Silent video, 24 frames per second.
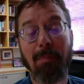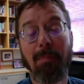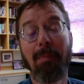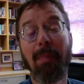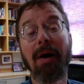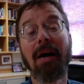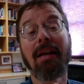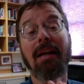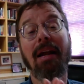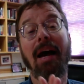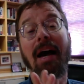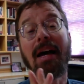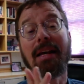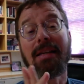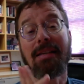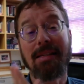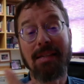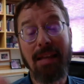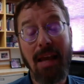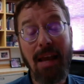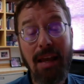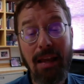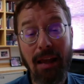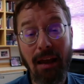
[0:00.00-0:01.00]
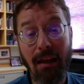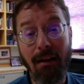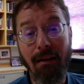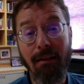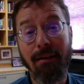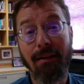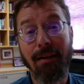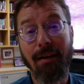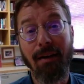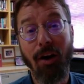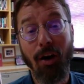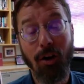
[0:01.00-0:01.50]
but
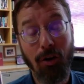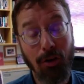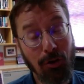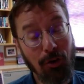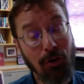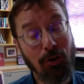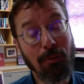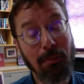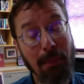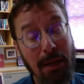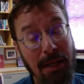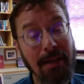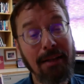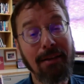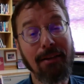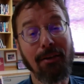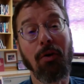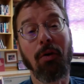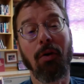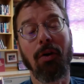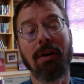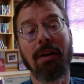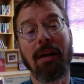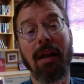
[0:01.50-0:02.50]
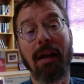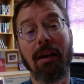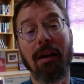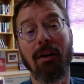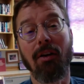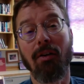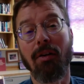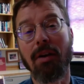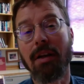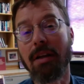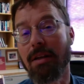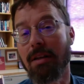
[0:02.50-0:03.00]
Isaiah, our new media
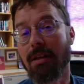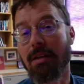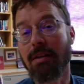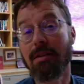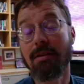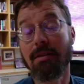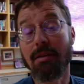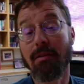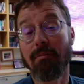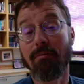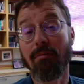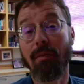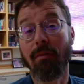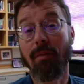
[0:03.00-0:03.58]
coordinator, is